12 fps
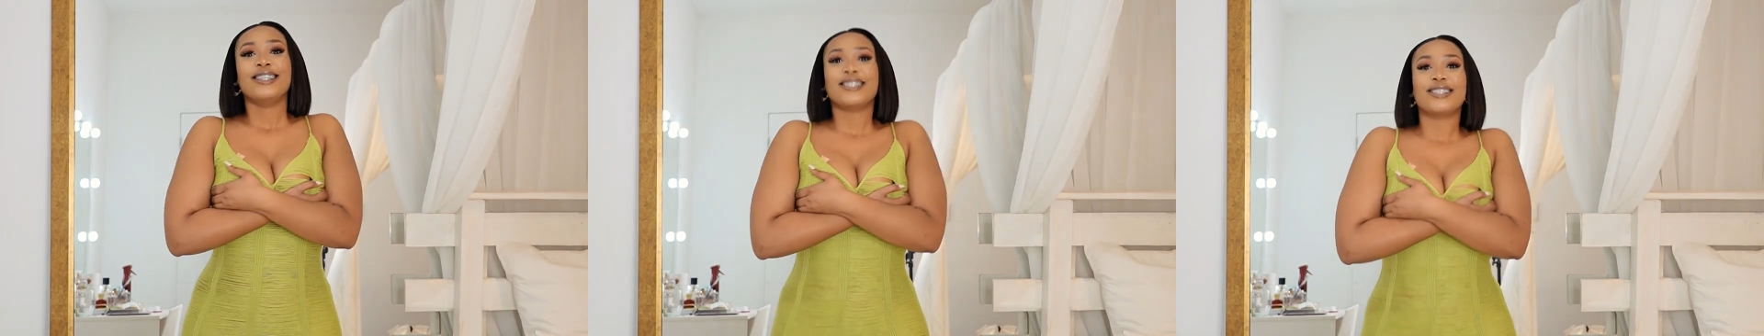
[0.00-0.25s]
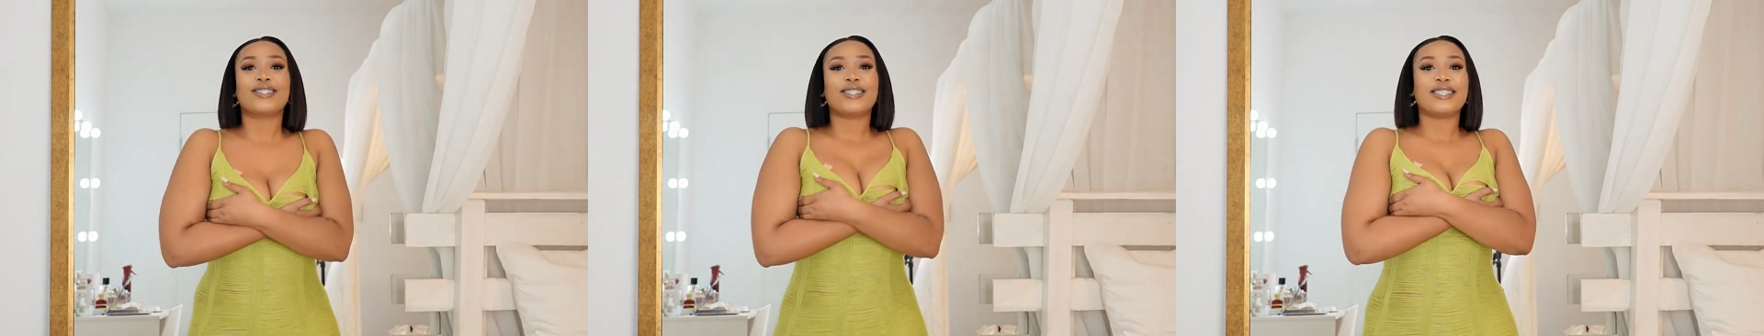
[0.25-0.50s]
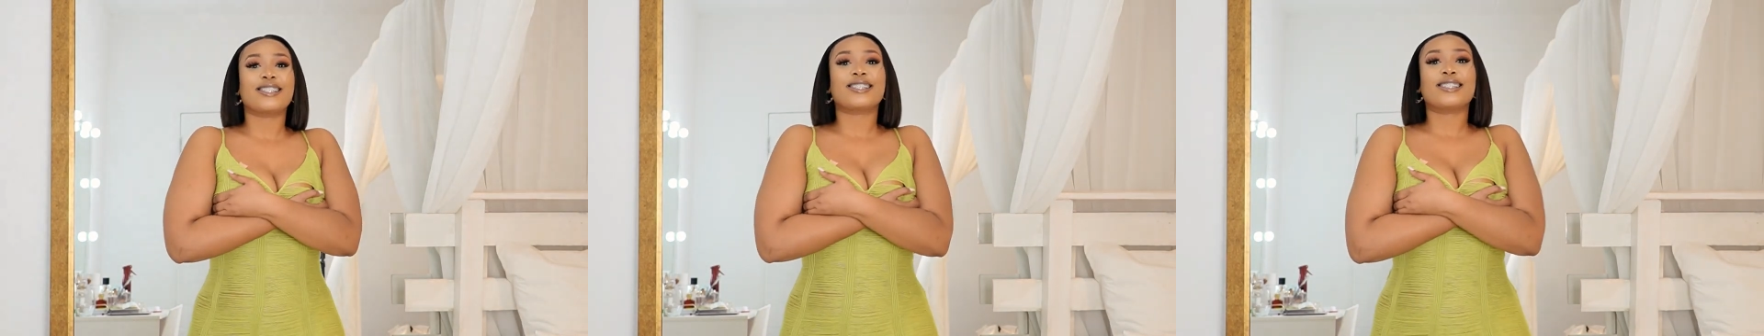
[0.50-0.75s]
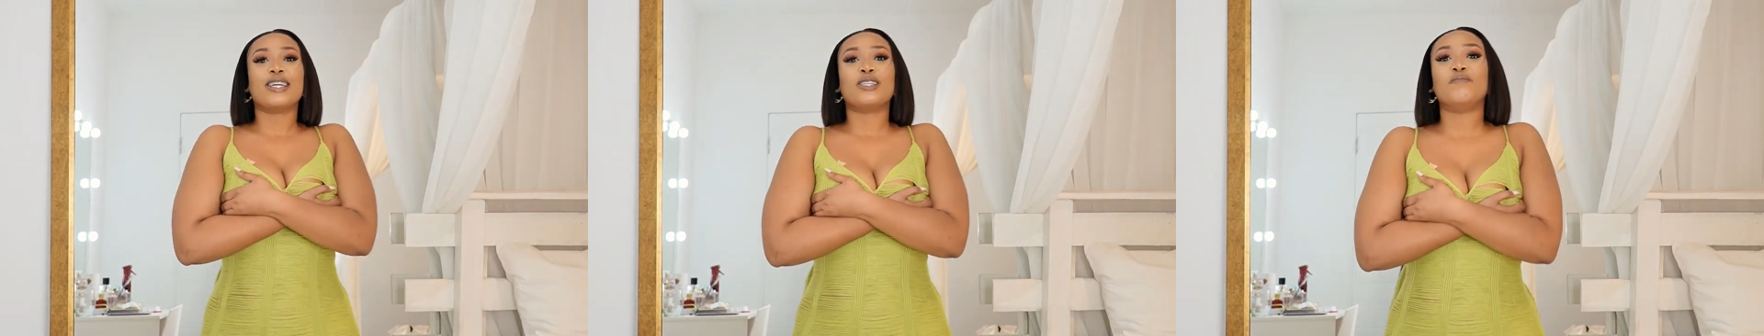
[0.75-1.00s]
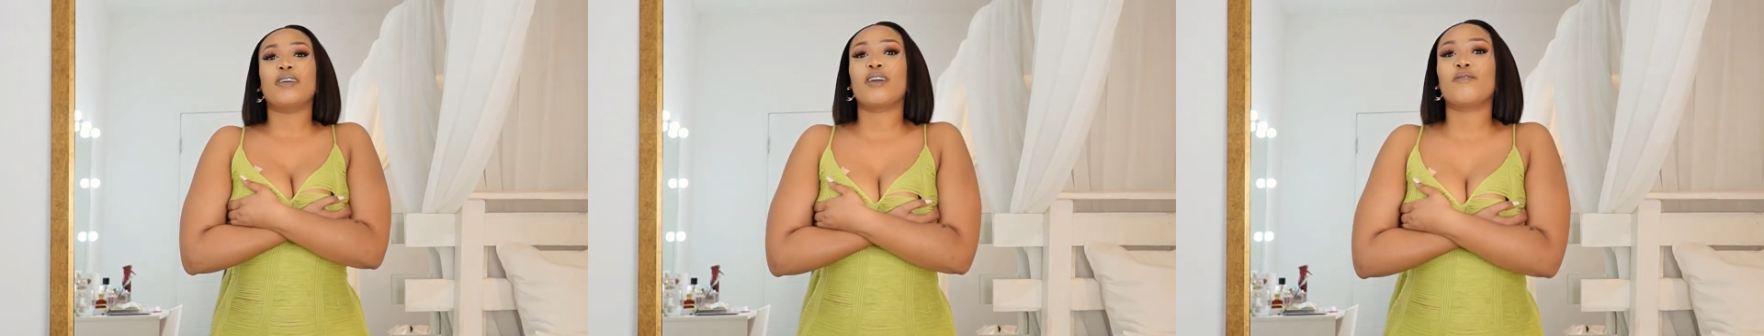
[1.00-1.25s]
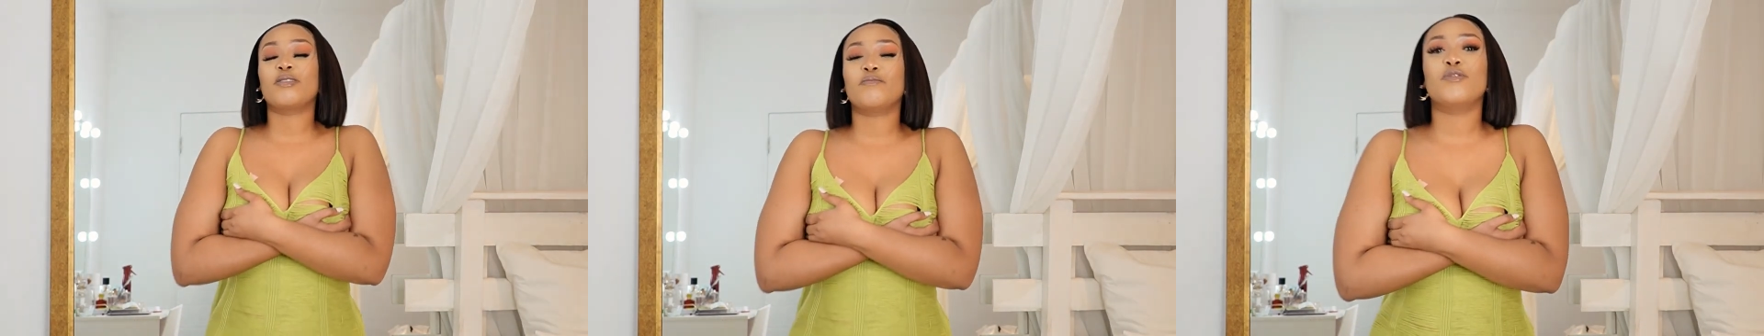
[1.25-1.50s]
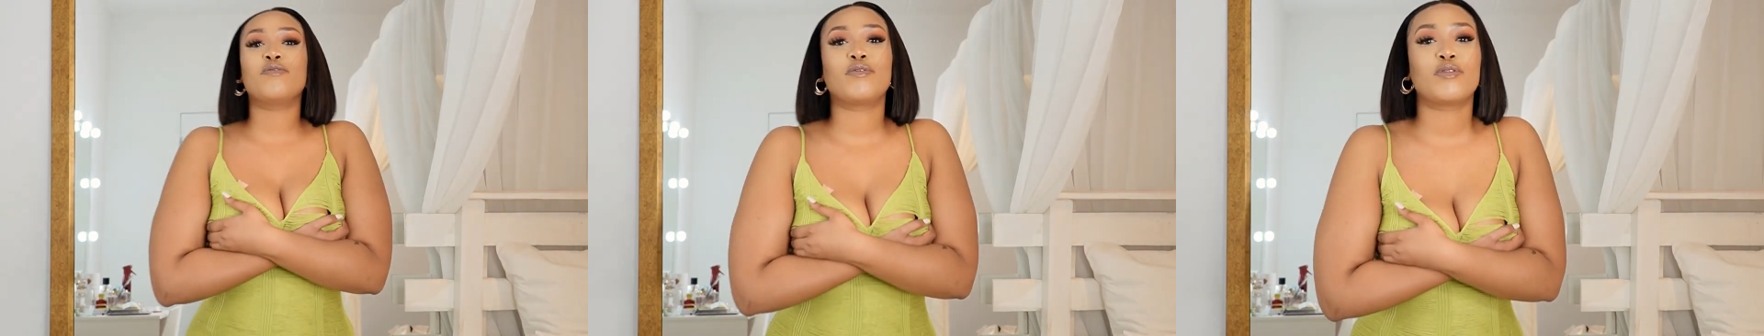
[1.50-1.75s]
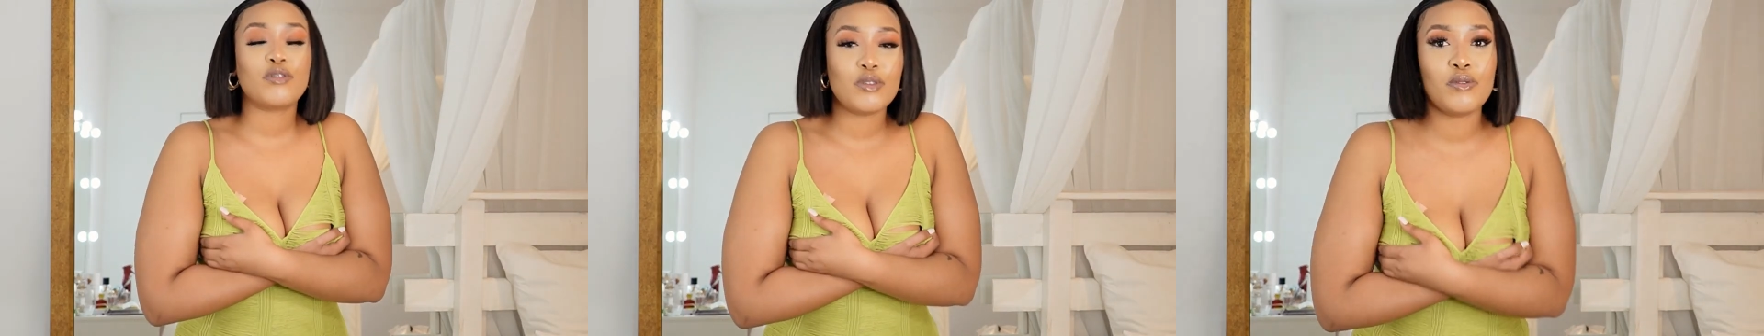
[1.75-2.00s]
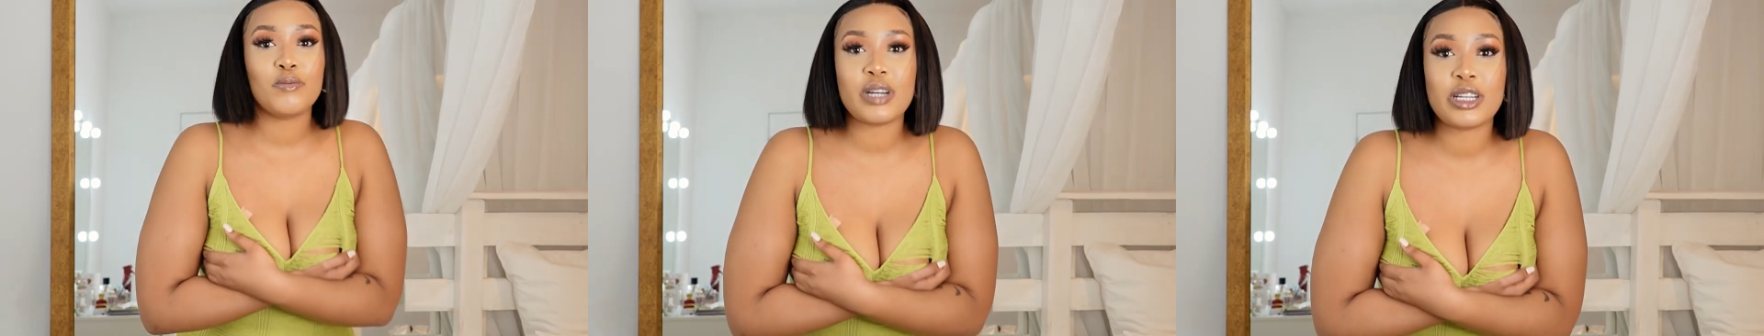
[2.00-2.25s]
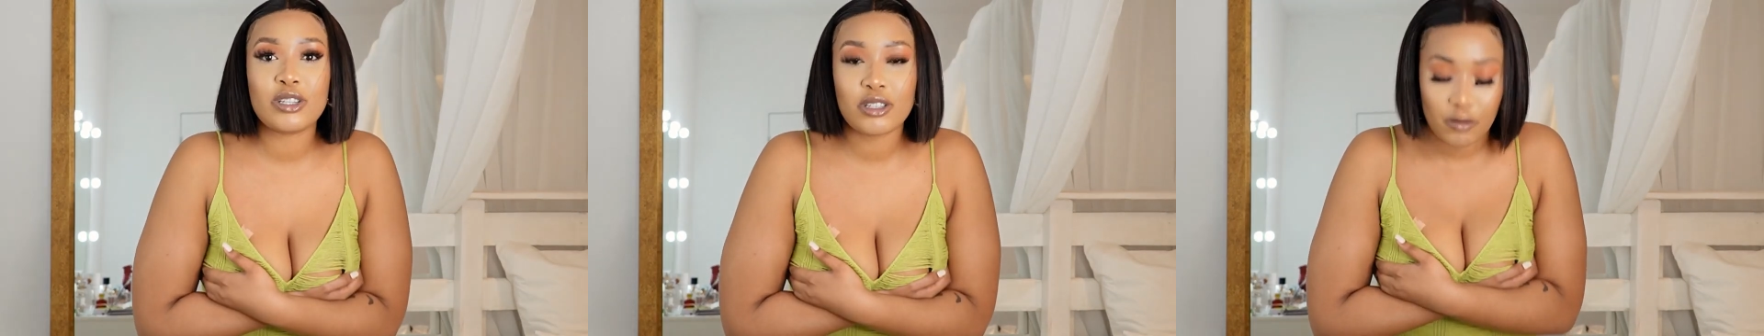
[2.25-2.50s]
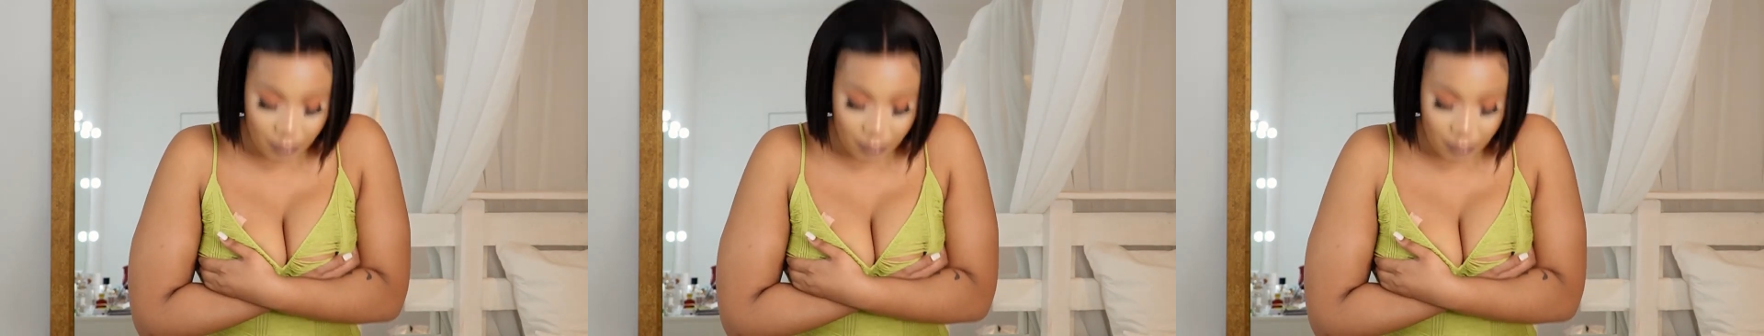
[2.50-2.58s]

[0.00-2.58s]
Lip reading: this just excites me. I don't want to move too much to the